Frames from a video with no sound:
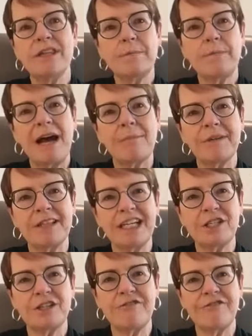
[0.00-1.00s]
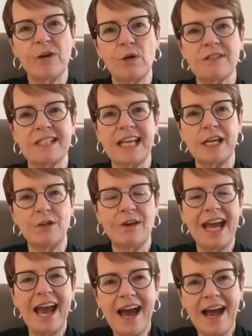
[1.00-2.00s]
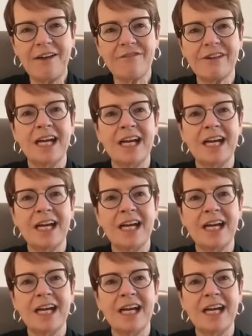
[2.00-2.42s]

the population of folks that you have,